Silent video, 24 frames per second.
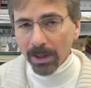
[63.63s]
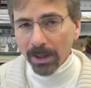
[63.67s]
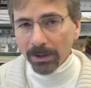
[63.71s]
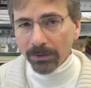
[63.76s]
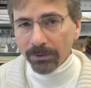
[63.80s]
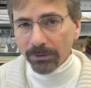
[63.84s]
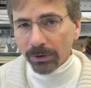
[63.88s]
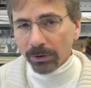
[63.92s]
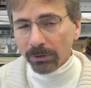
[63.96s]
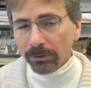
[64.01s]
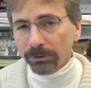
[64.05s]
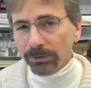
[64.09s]

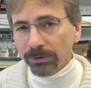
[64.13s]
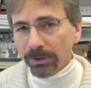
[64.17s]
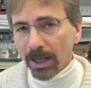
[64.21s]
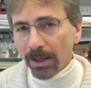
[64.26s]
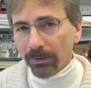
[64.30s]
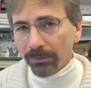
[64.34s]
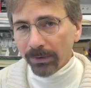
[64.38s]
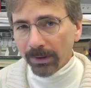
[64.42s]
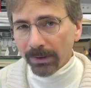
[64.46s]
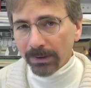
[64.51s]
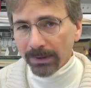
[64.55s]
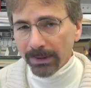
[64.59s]
It turns
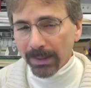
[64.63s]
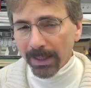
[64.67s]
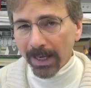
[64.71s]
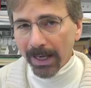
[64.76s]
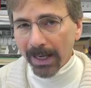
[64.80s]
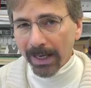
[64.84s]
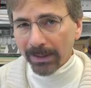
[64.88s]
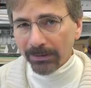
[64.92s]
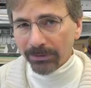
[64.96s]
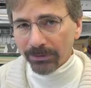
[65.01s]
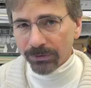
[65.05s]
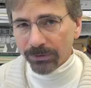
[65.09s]
out that
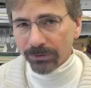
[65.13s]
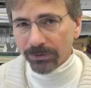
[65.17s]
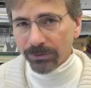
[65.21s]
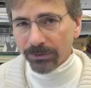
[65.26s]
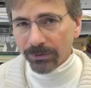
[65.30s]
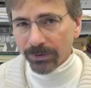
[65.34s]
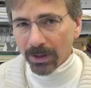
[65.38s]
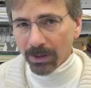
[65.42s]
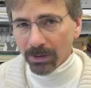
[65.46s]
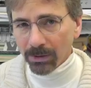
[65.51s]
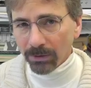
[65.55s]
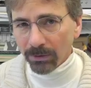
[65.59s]
cancer
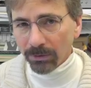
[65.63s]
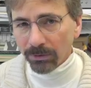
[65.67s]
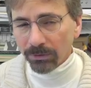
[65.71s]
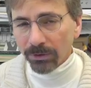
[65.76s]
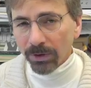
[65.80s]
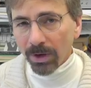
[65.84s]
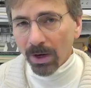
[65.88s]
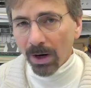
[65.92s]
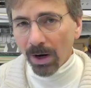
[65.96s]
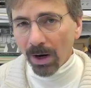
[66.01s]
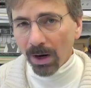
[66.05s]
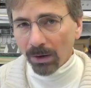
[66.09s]
cells
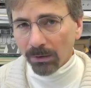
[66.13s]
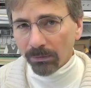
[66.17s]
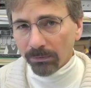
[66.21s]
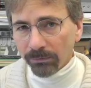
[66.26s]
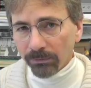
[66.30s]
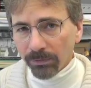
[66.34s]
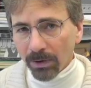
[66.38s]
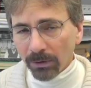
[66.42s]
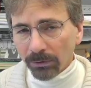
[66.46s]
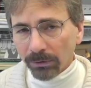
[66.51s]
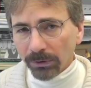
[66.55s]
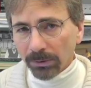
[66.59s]
are
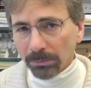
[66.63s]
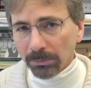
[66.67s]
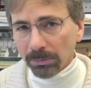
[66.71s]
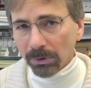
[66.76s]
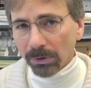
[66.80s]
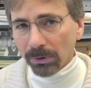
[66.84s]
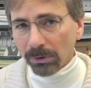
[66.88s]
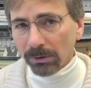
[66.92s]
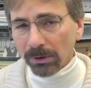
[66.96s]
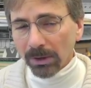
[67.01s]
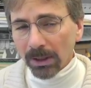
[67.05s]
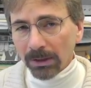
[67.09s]

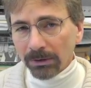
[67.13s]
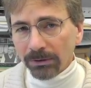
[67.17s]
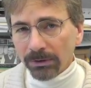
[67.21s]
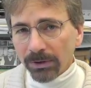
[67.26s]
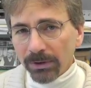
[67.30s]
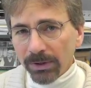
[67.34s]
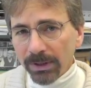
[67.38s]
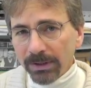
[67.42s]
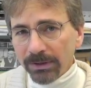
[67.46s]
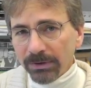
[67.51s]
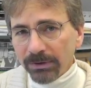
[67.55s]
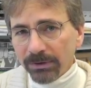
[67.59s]
vulnerable to
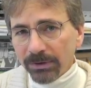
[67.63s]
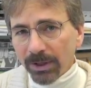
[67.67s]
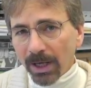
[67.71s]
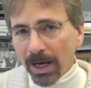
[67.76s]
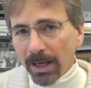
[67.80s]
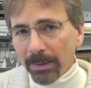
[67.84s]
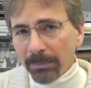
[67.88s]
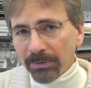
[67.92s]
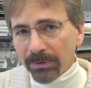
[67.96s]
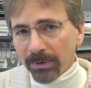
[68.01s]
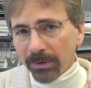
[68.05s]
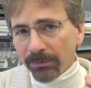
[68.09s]
these
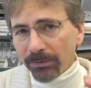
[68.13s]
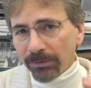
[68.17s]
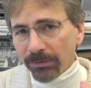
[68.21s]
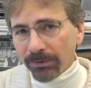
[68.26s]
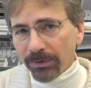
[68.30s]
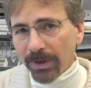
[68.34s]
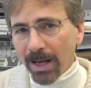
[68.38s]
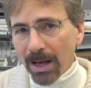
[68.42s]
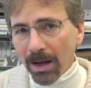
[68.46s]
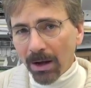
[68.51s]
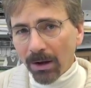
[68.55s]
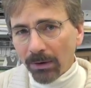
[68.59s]
types of
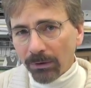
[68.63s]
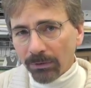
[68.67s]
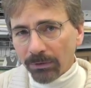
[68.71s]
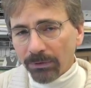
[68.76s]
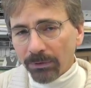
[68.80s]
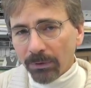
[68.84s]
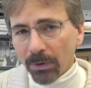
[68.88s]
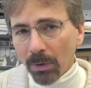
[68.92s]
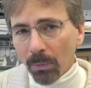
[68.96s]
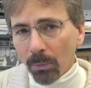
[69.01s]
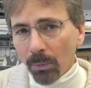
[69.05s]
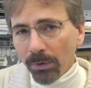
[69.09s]

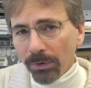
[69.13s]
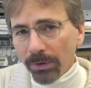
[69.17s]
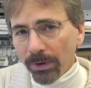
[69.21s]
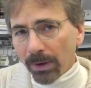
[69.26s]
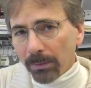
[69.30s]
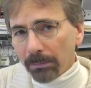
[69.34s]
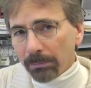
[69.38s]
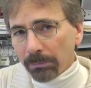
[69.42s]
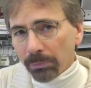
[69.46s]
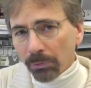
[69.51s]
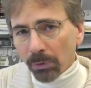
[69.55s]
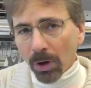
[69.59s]
sounds when
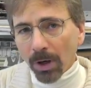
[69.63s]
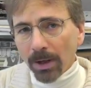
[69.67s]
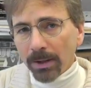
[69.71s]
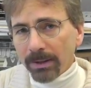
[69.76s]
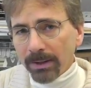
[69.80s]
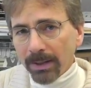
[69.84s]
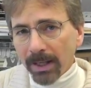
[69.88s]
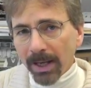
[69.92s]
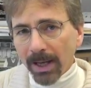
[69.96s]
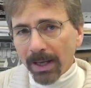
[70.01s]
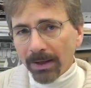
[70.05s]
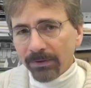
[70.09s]
they're
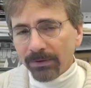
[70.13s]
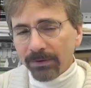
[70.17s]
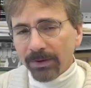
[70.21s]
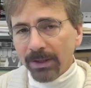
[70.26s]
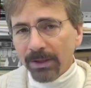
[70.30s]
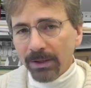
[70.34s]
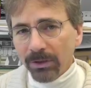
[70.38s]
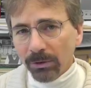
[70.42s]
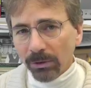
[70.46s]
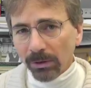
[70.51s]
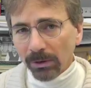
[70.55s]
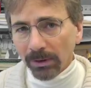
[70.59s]
broadcast
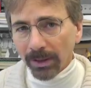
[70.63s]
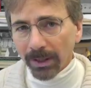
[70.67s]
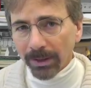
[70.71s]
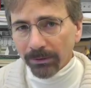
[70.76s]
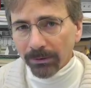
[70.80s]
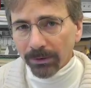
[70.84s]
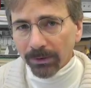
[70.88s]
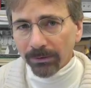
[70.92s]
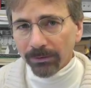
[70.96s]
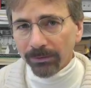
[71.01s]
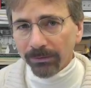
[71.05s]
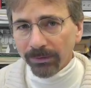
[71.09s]
into
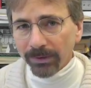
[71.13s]
electric